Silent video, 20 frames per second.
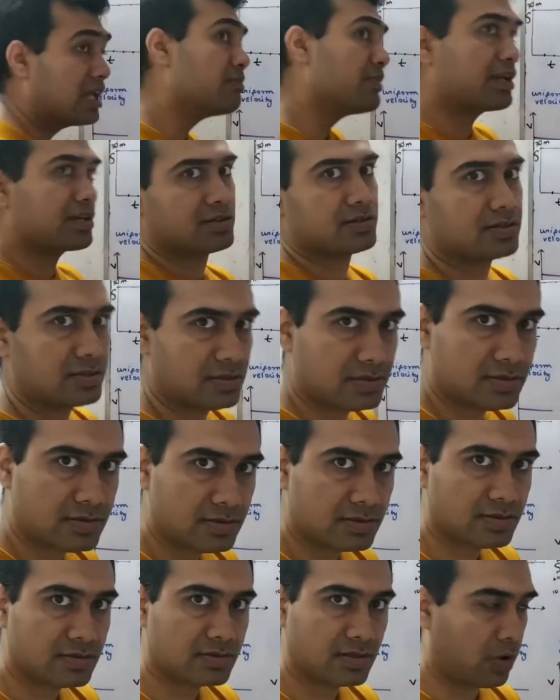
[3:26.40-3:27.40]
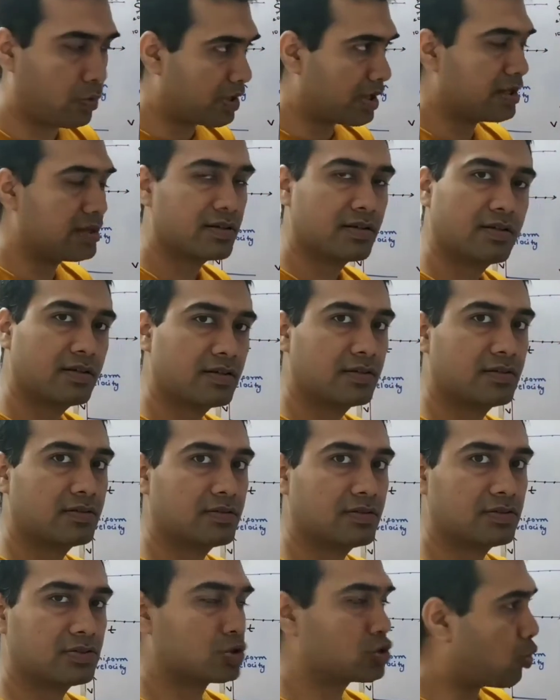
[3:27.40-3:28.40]
meters away.
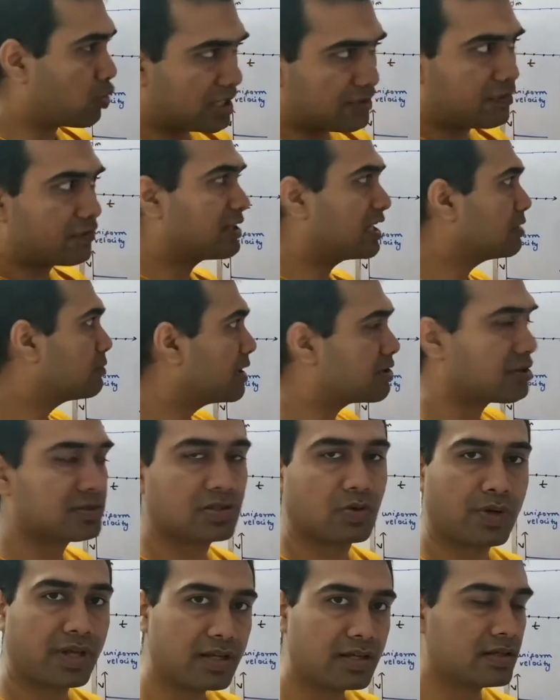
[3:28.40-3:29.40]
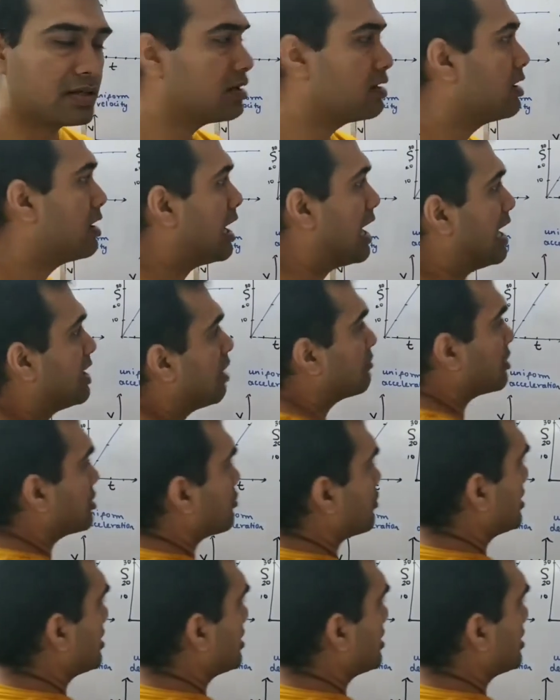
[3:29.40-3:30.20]
So totally 15 meters away. And after 3